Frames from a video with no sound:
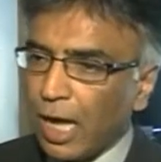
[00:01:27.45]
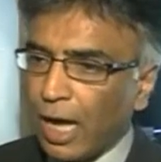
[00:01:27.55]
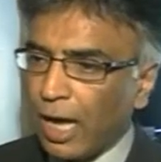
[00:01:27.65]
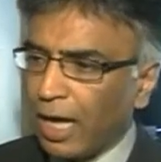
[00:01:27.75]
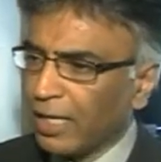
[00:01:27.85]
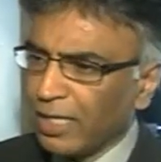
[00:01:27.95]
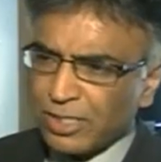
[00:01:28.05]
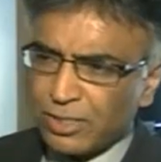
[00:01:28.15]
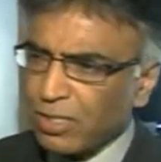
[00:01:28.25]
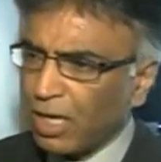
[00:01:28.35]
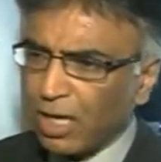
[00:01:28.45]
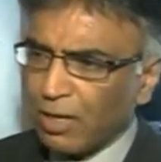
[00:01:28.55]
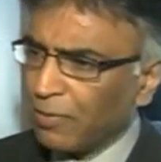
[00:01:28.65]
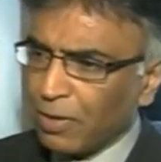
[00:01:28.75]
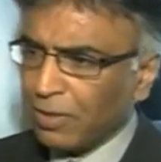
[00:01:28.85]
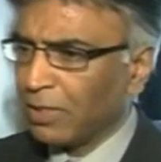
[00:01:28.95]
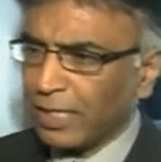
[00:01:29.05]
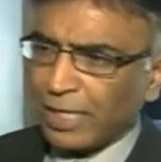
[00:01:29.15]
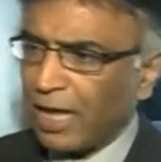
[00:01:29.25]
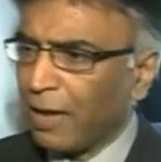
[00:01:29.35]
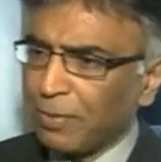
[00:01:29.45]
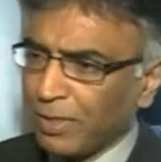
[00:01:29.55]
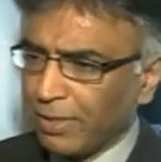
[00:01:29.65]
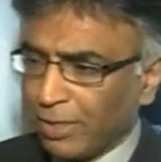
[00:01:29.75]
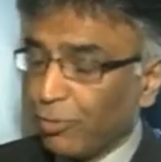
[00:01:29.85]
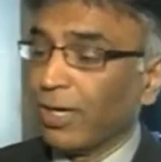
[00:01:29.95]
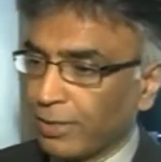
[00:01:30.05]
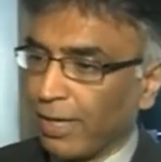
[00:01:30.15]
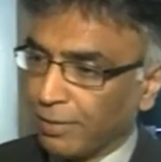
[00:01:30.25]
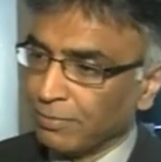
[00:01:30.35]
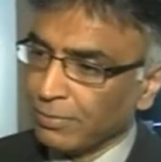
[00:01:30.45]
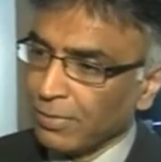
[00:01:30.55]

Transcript: it can happen in real time.